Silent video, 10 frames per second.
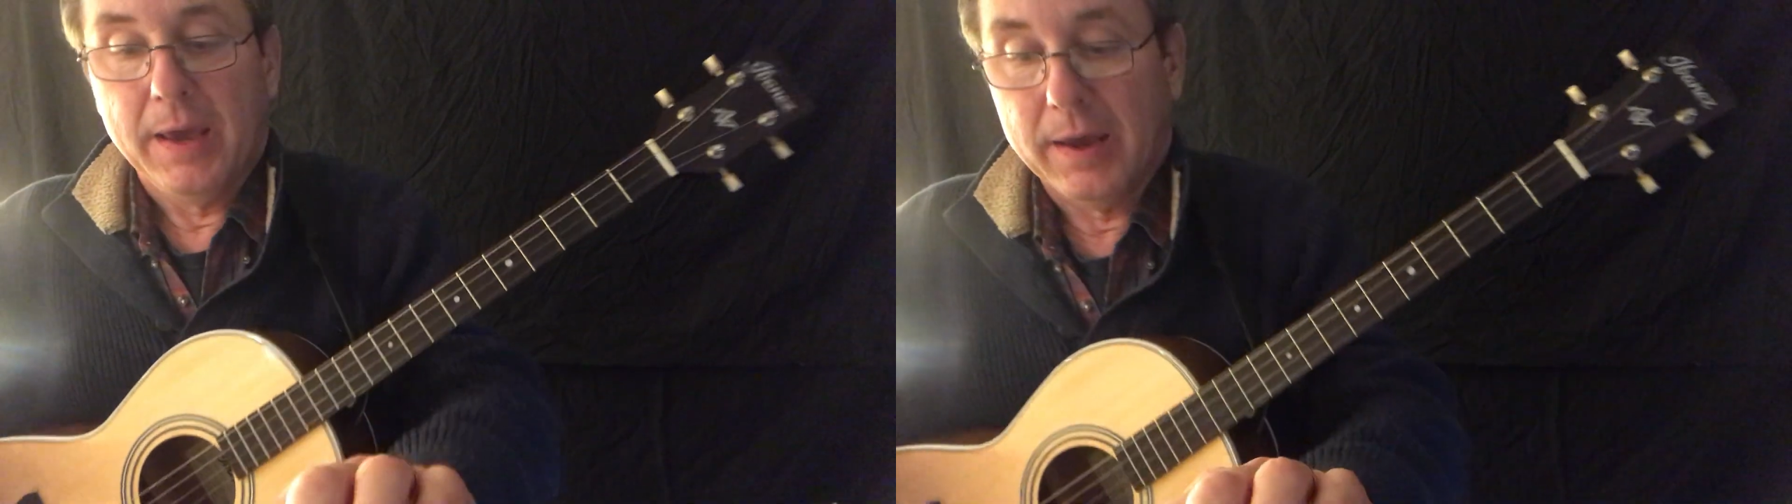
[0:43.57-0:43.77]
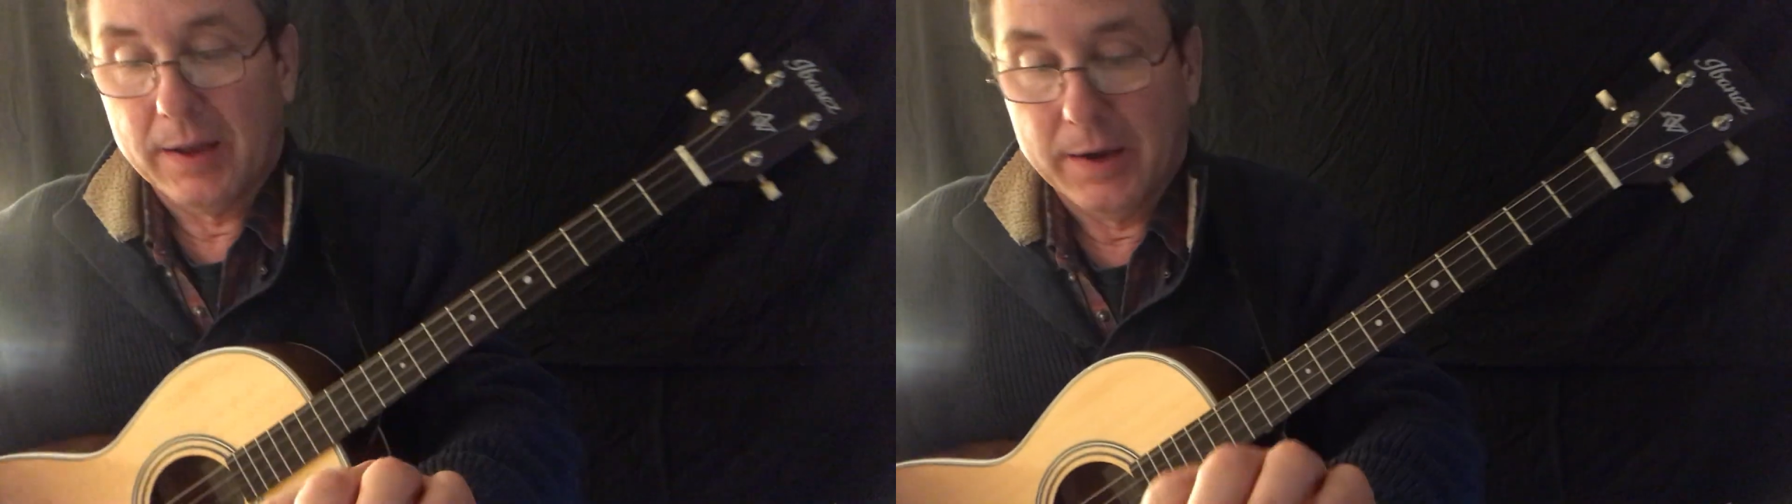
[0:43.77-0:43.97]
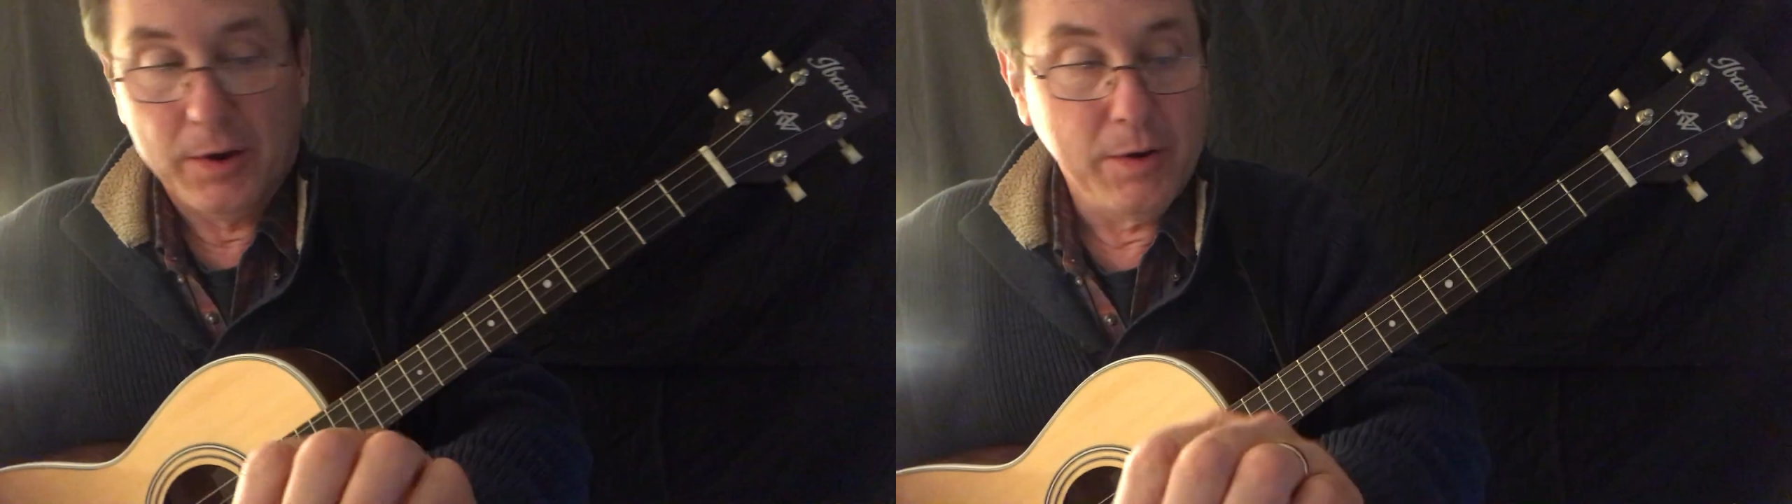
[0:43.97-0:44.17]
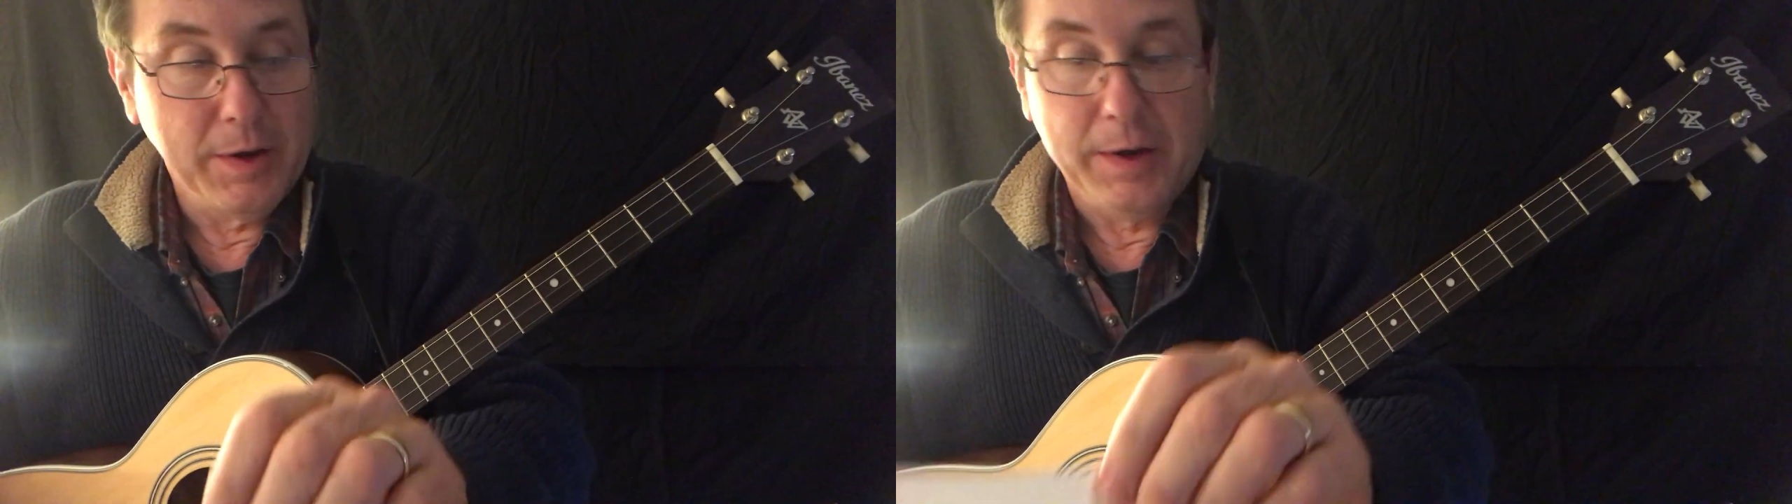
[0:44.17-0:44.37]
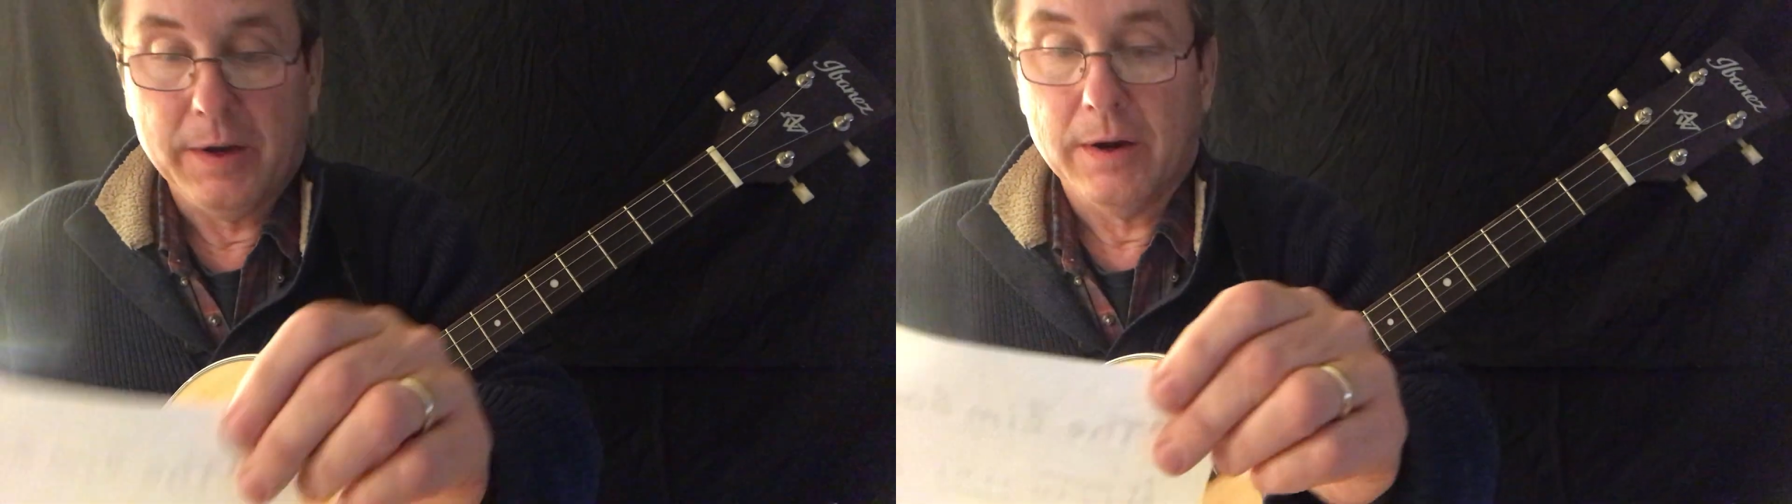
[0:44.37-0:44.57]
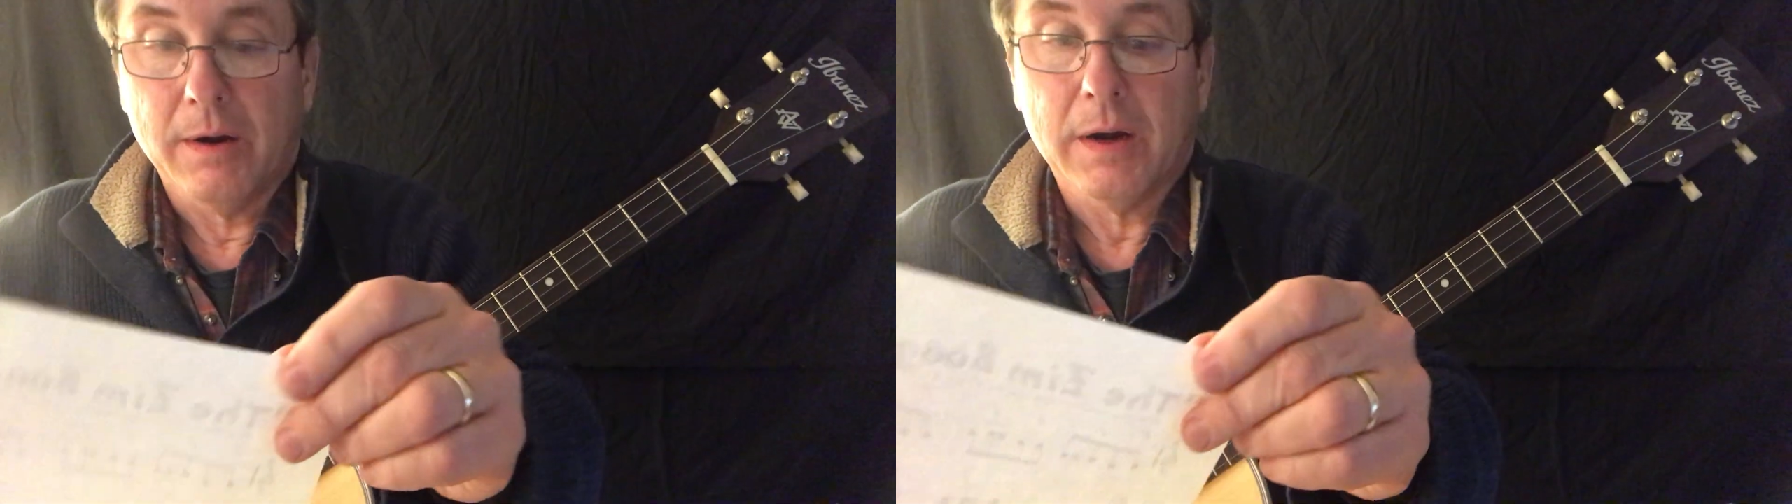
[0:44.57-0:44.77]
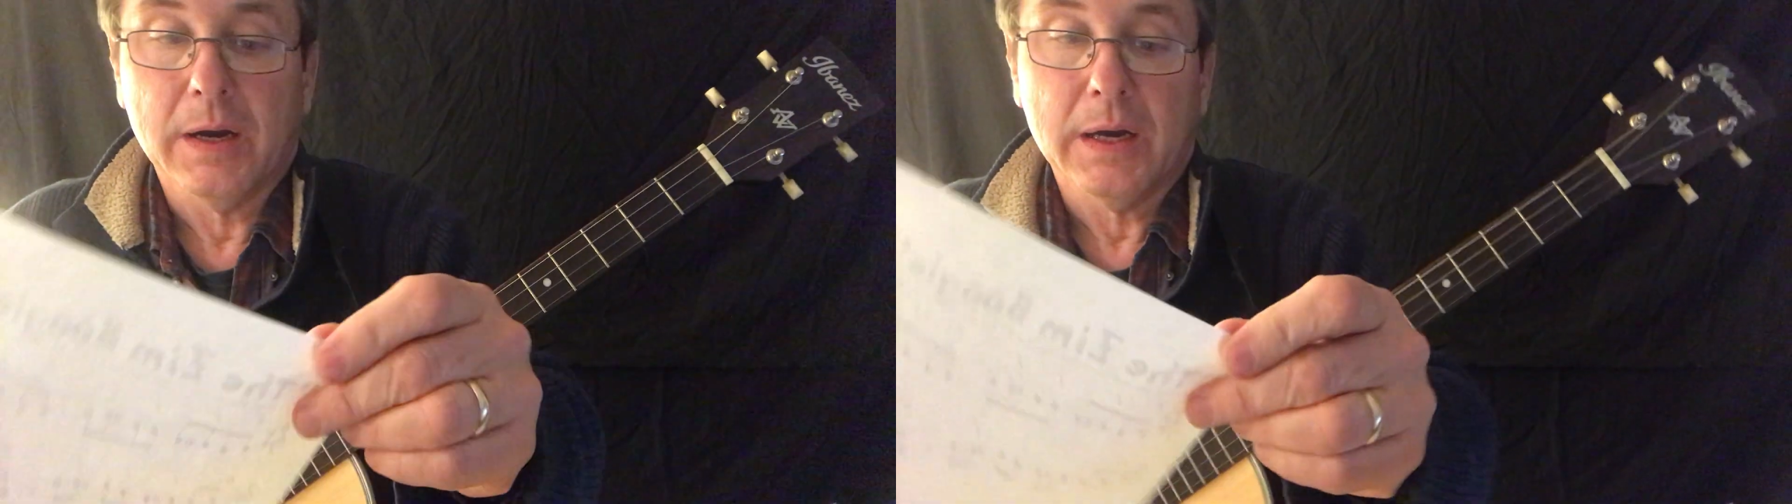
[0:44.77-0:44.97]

And I noted here,